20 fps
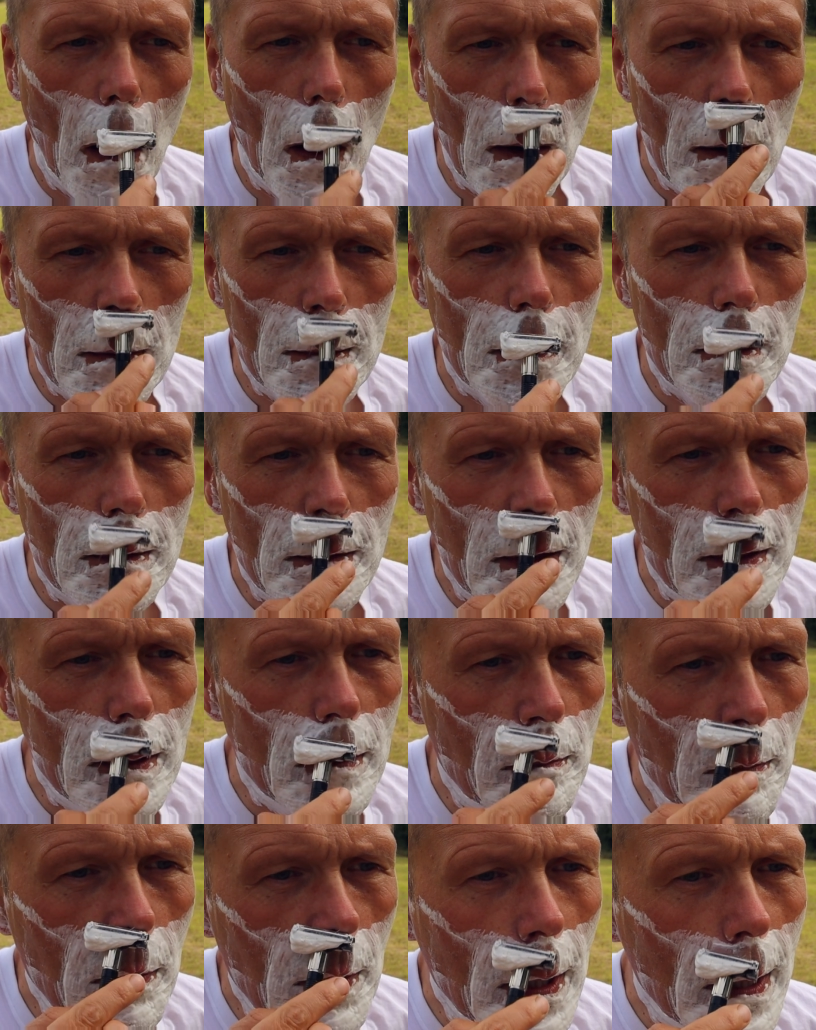And as I say,
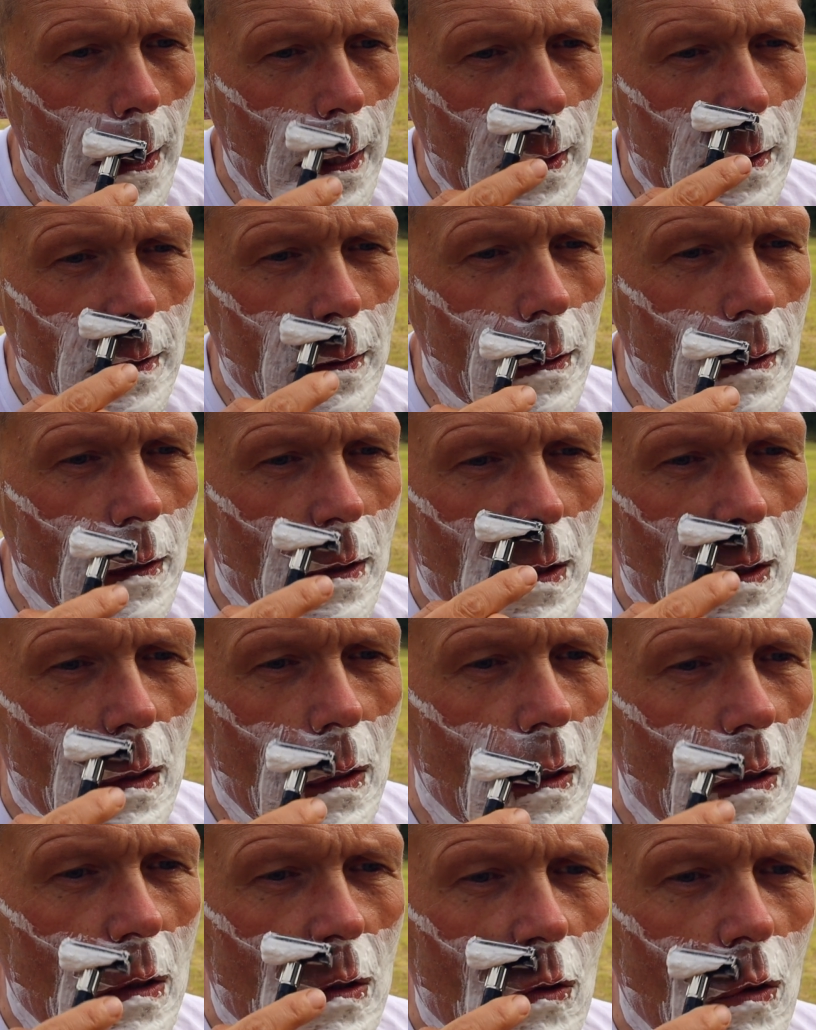the blade,
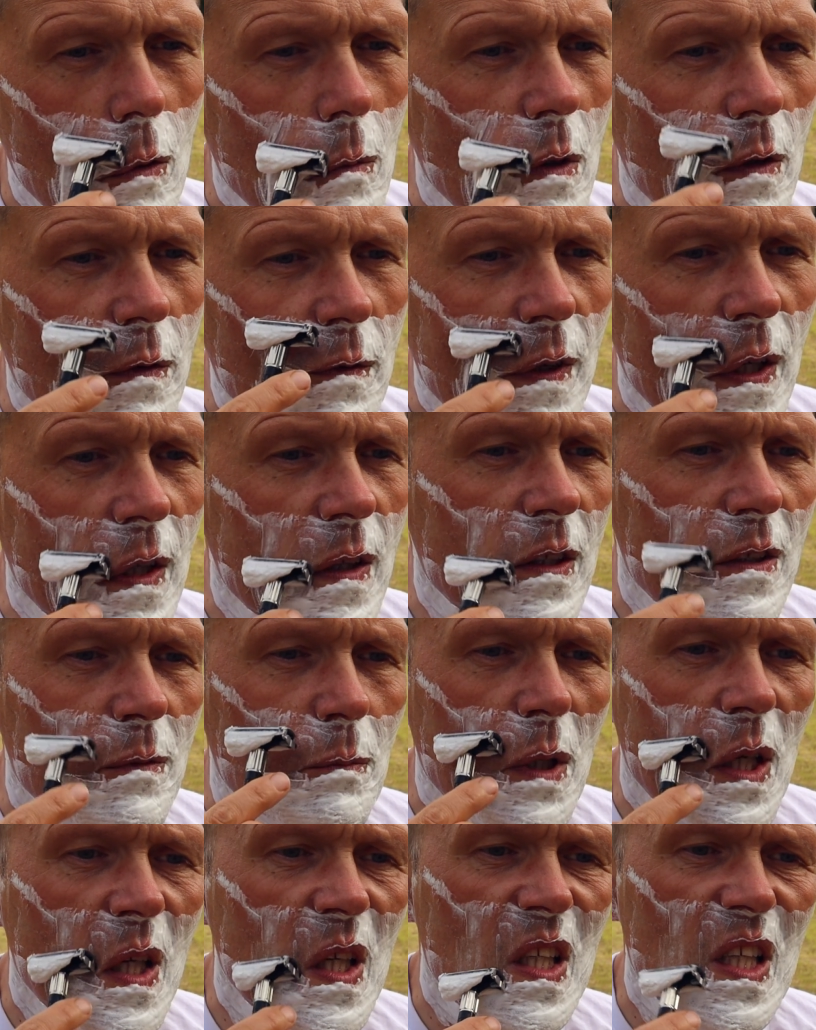normal feathers
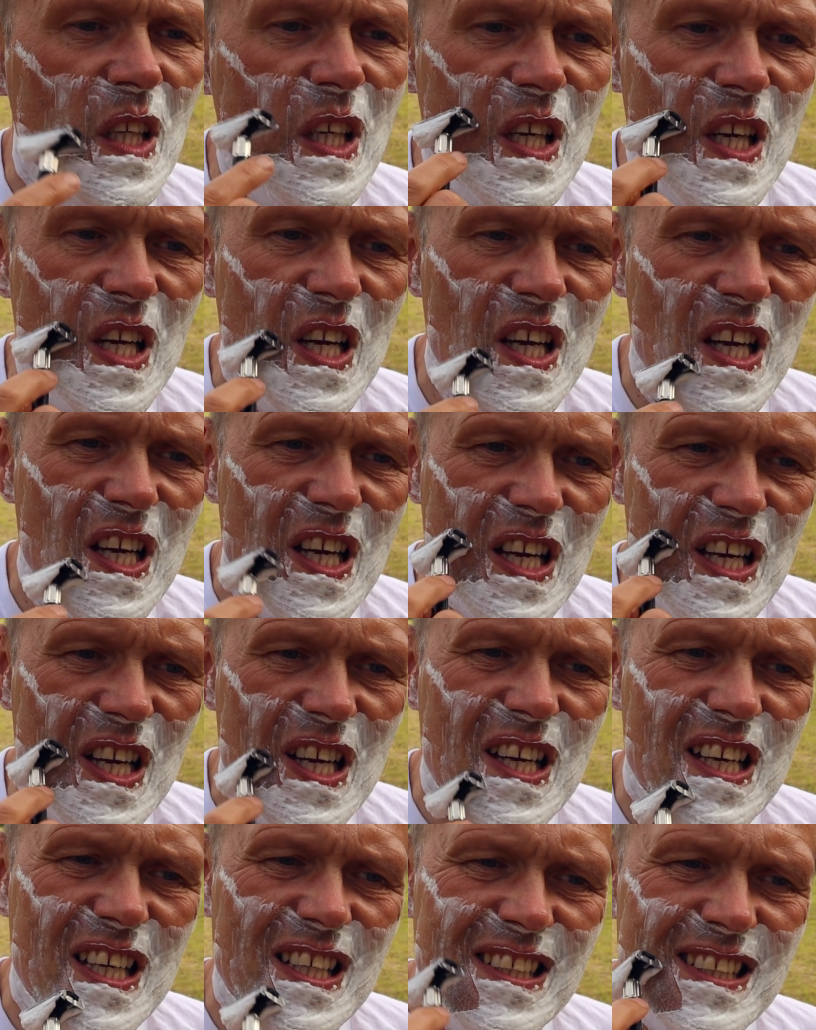blade,
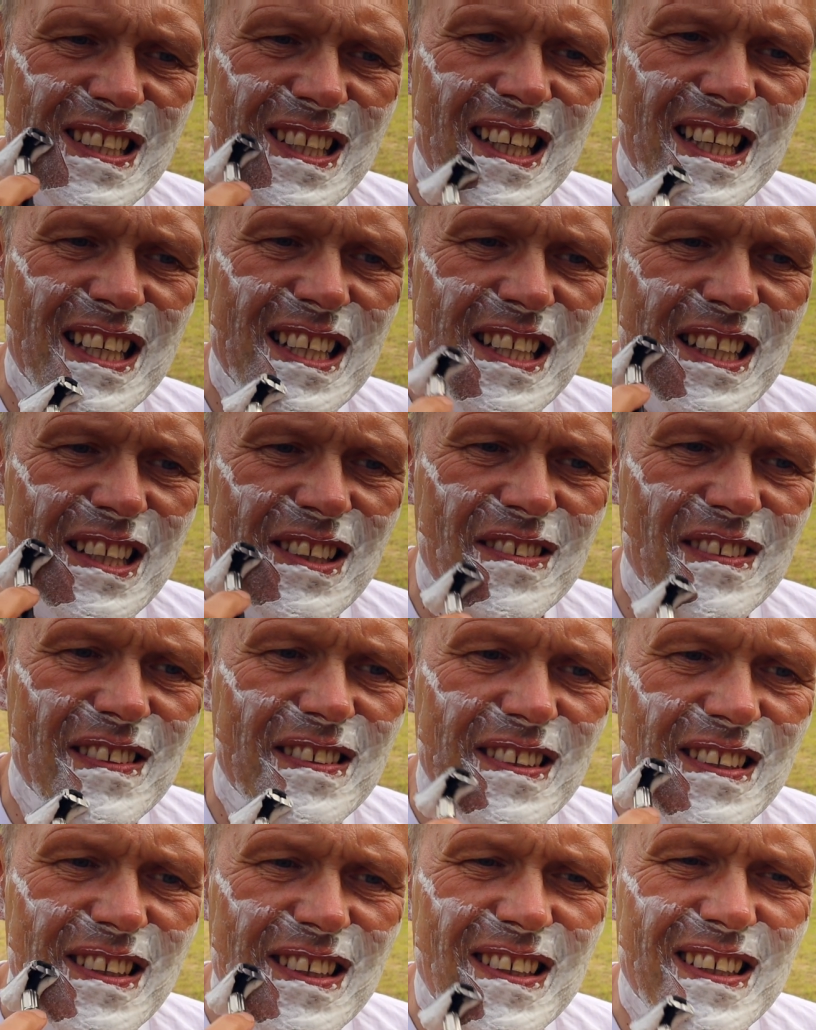second
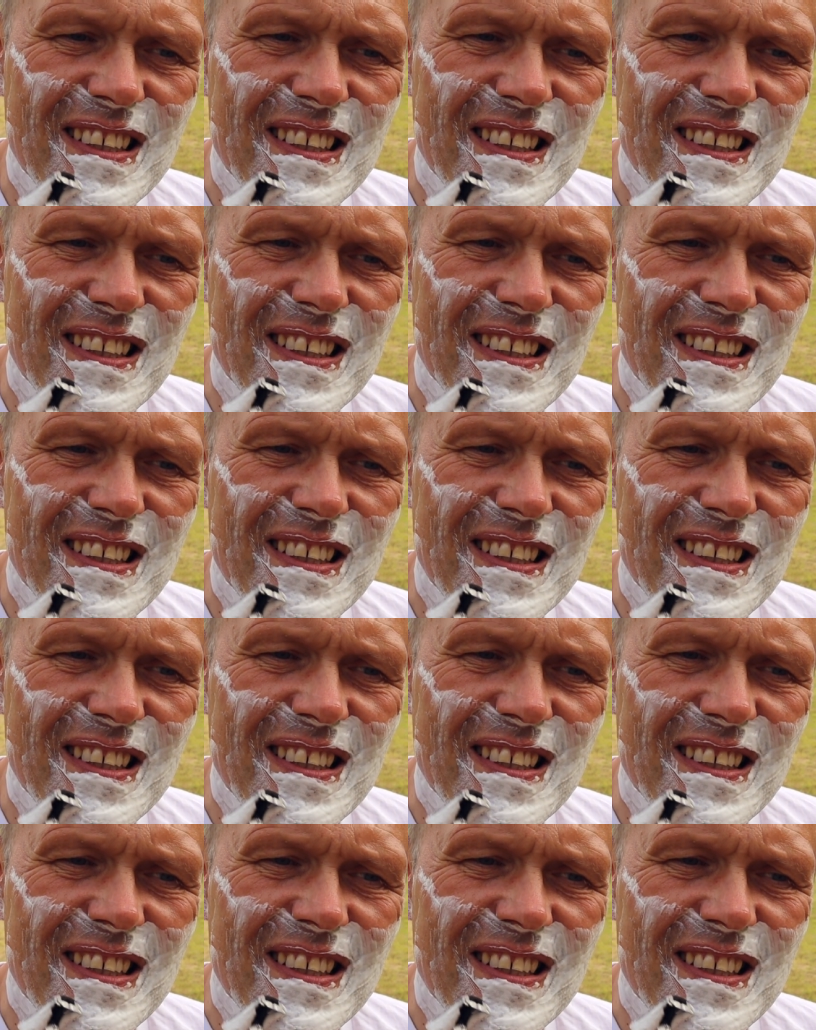use.